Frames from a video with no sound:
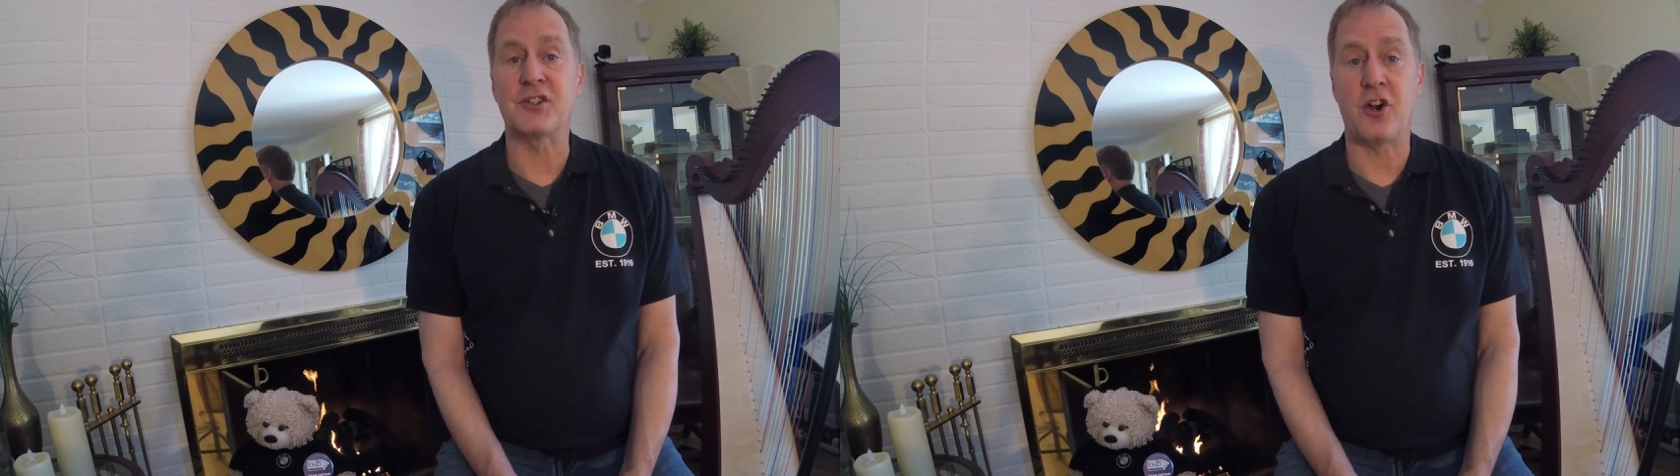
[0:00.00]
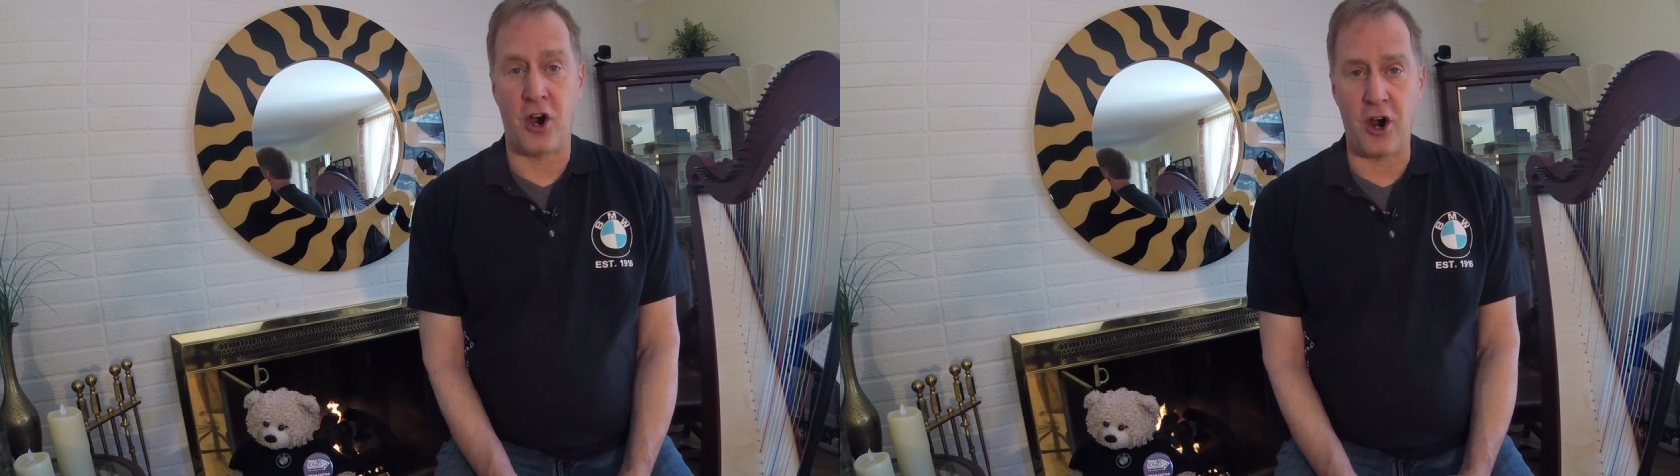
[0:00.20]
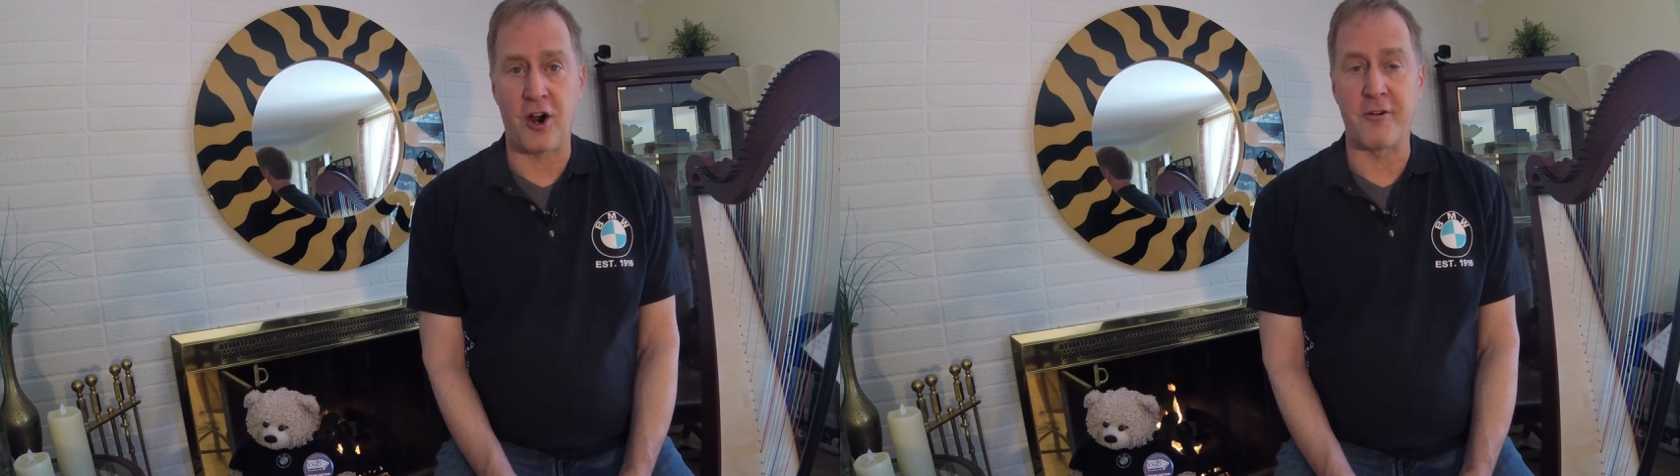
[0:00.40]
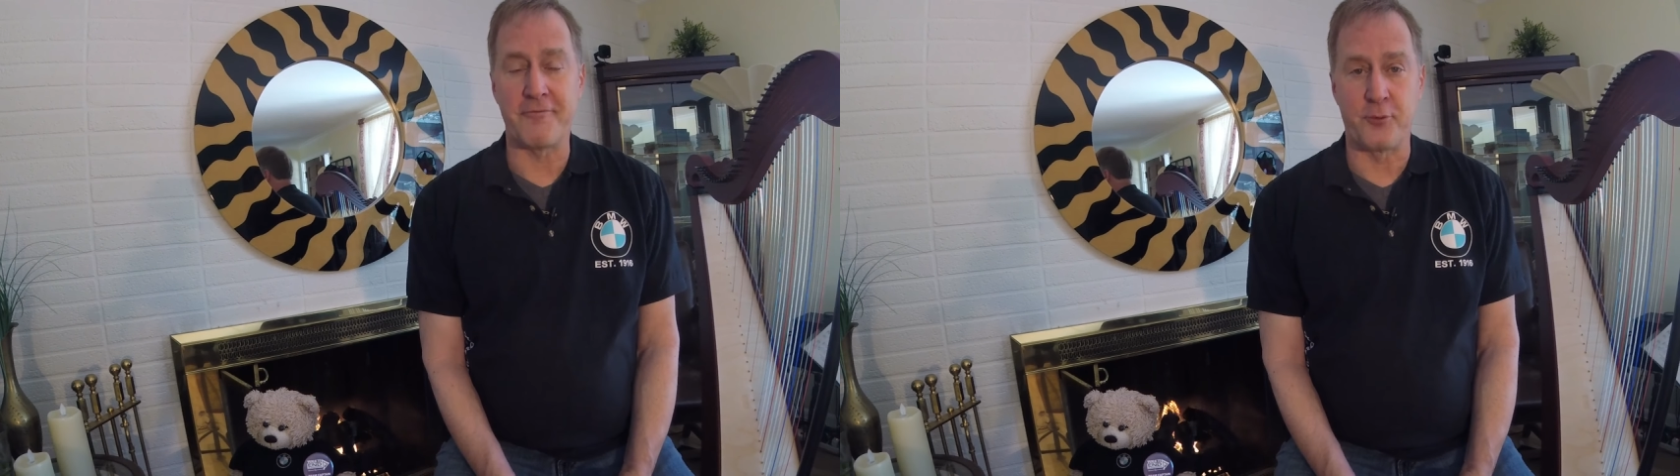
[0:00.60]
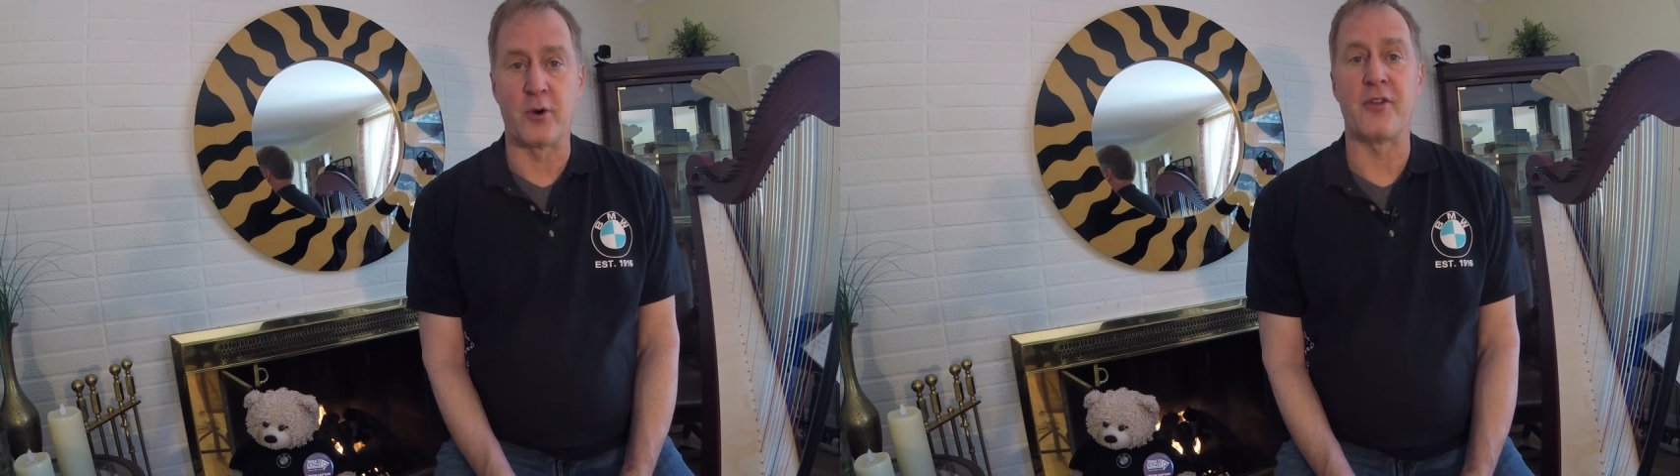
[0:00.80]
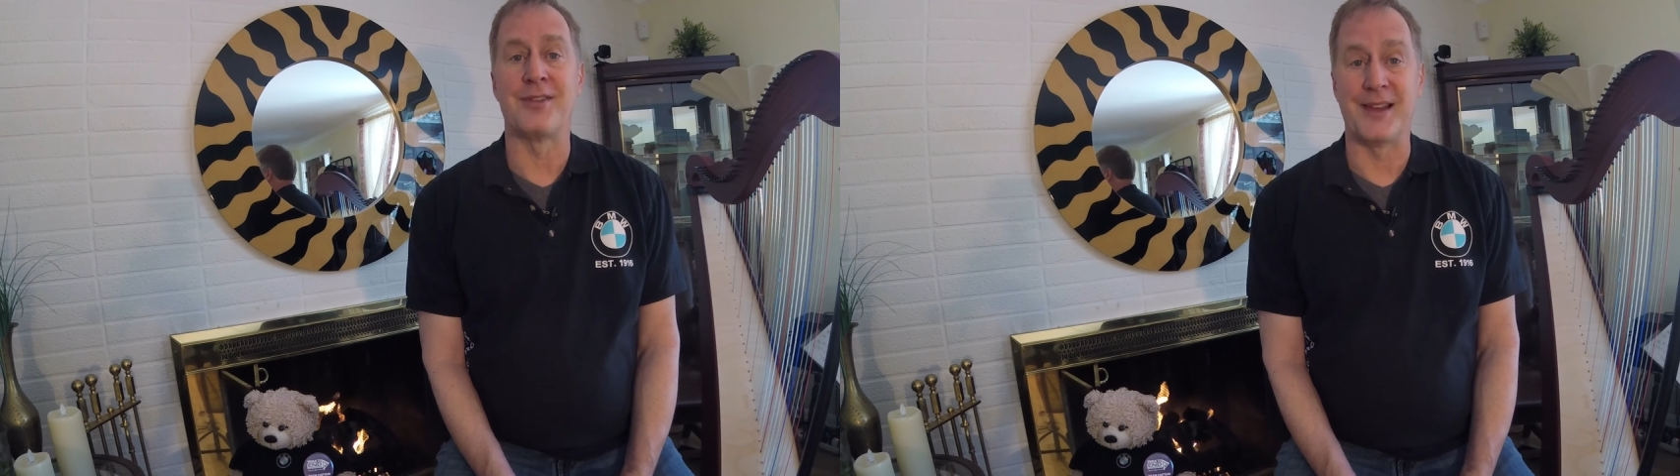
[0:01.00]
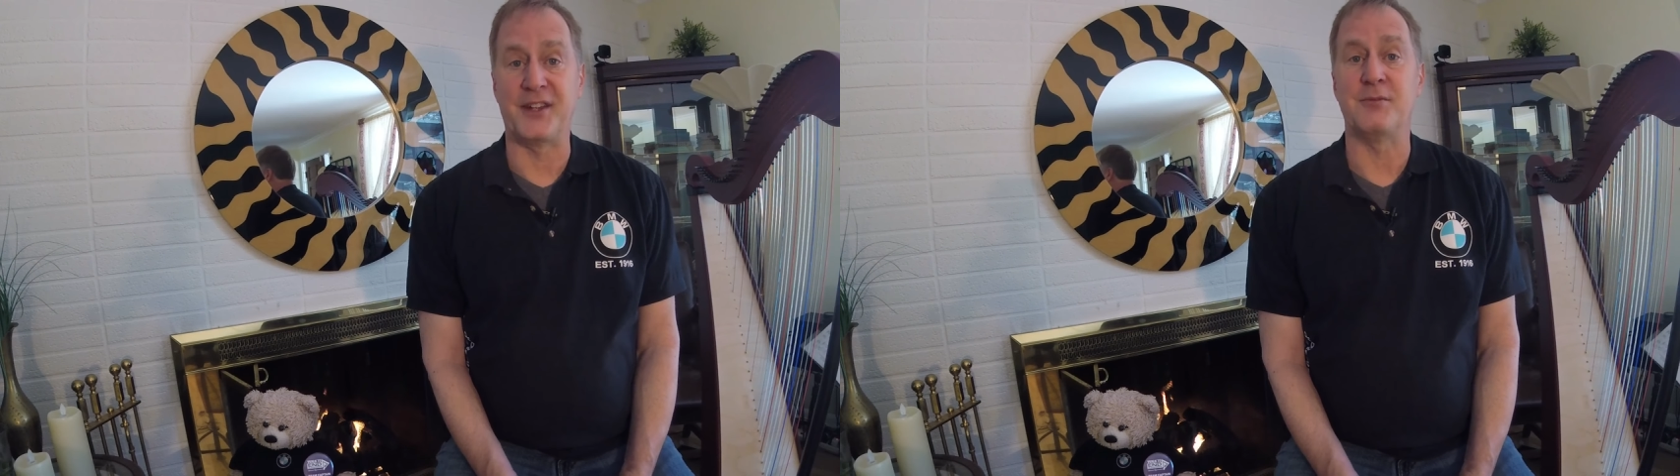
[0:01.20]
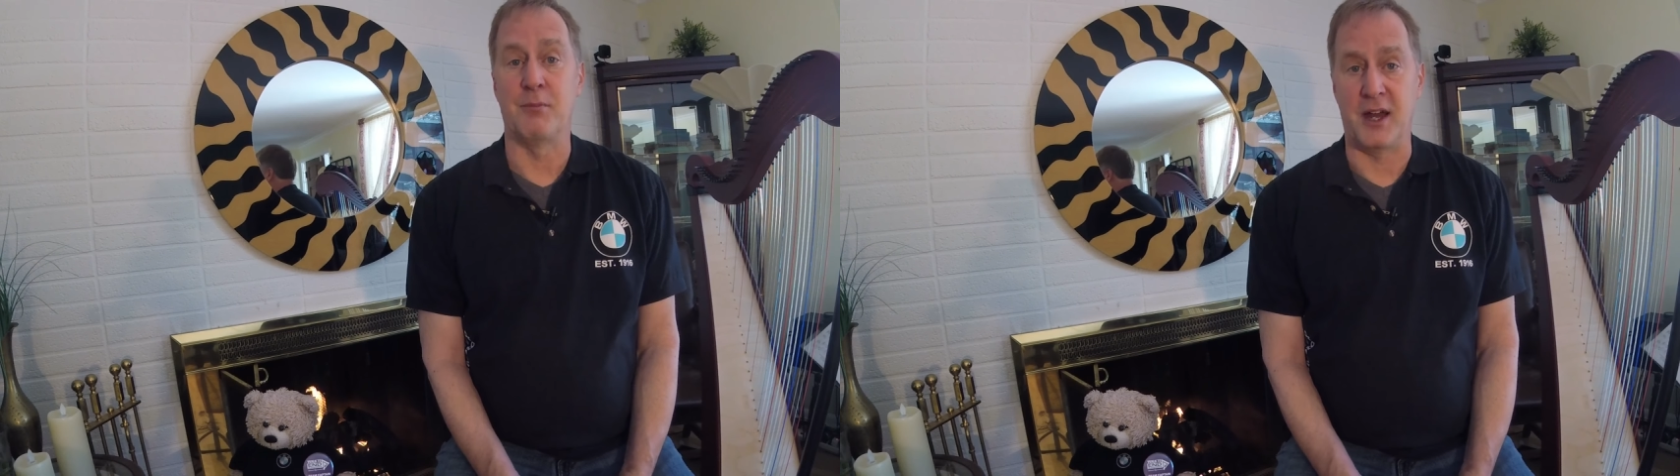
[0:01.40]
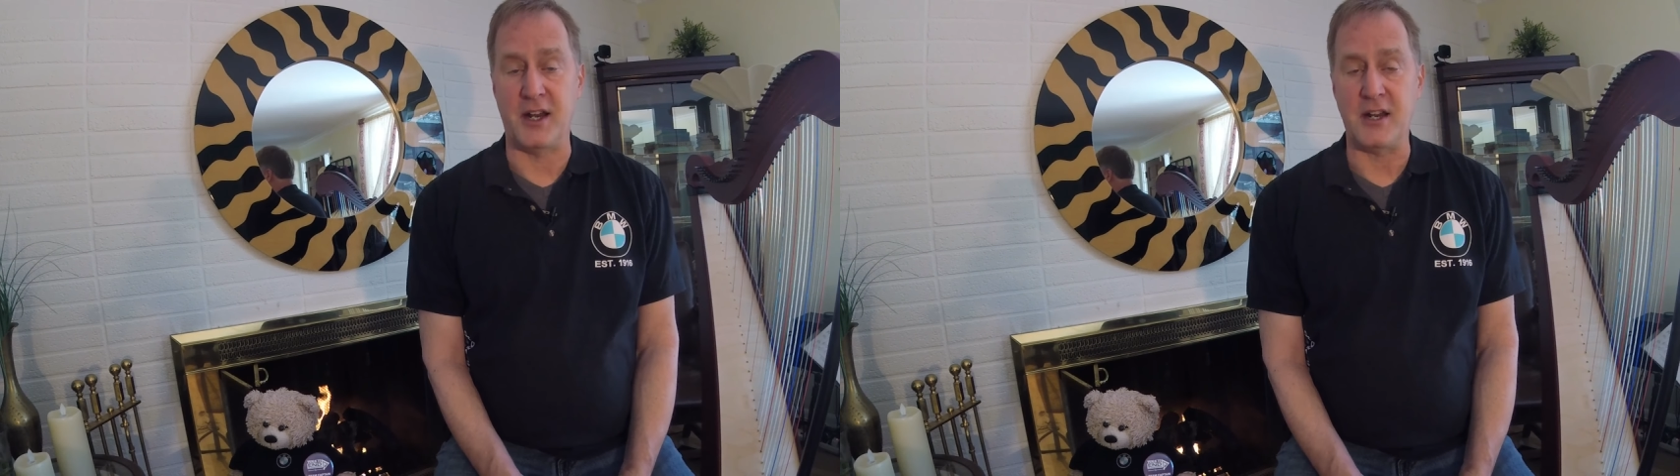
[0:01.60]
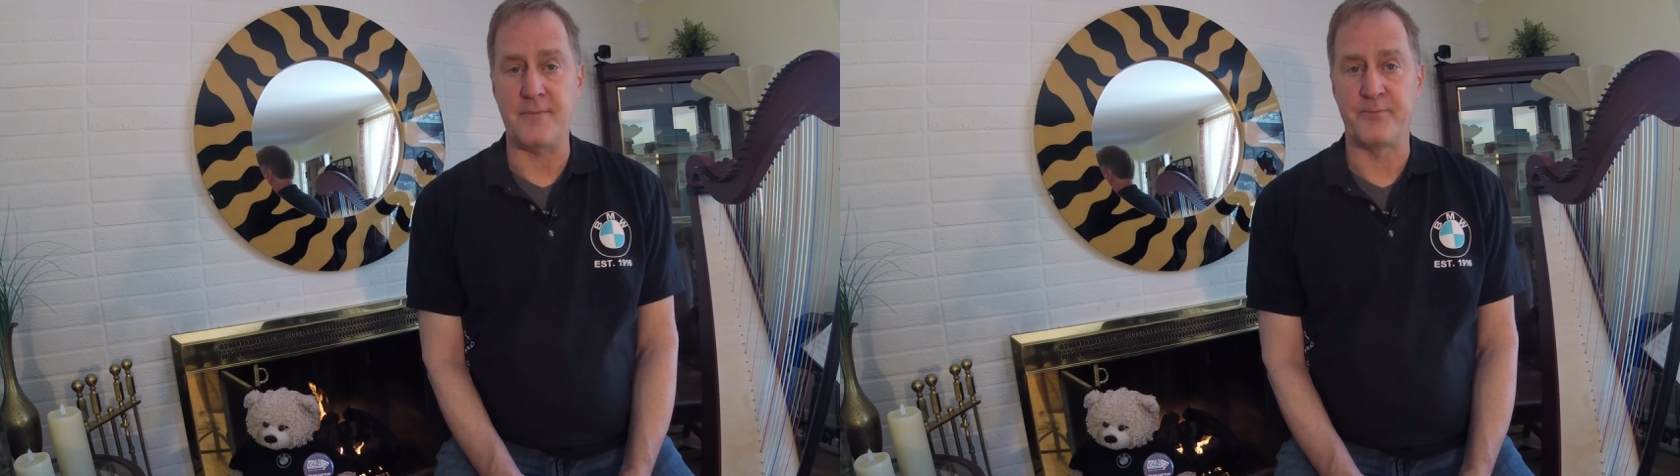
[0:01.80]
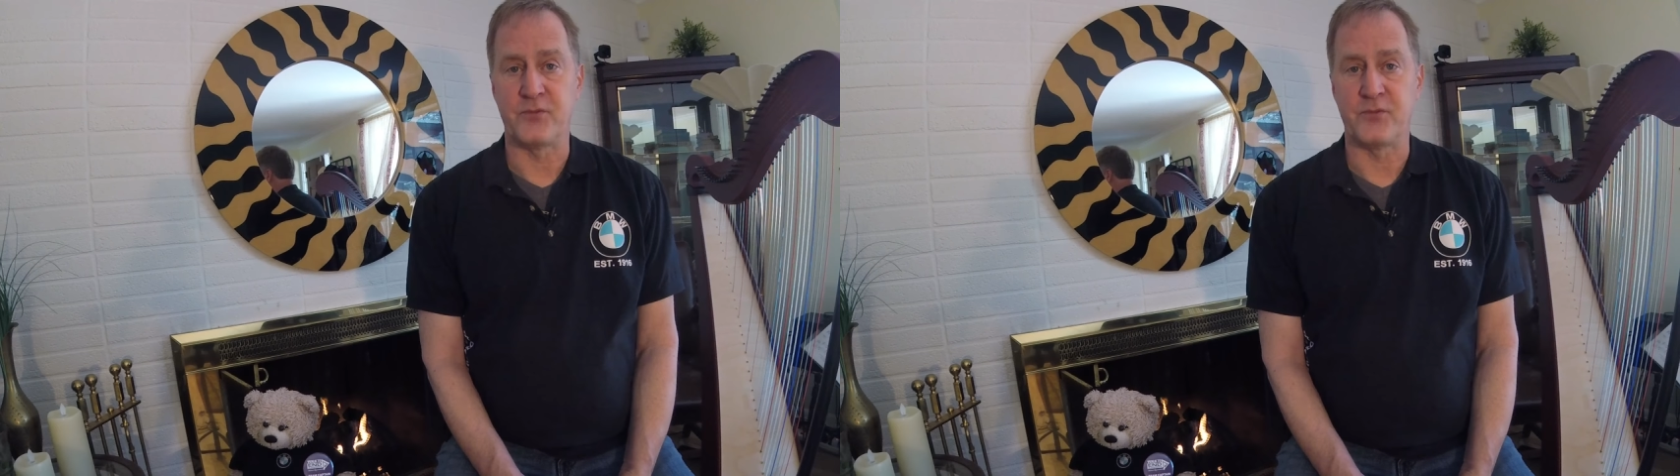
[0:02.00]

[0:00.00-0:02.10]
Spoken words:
car for less money,